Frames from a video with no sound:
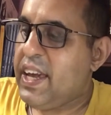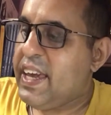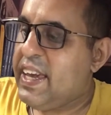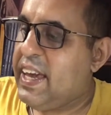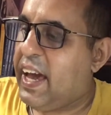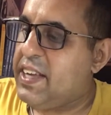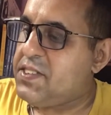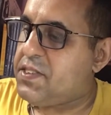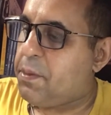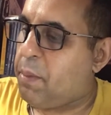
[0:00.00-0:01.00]
He
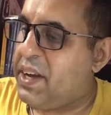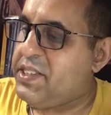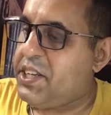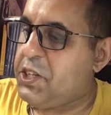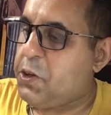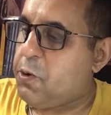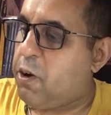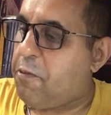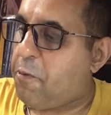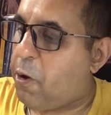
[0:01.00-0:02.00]
has reminded you of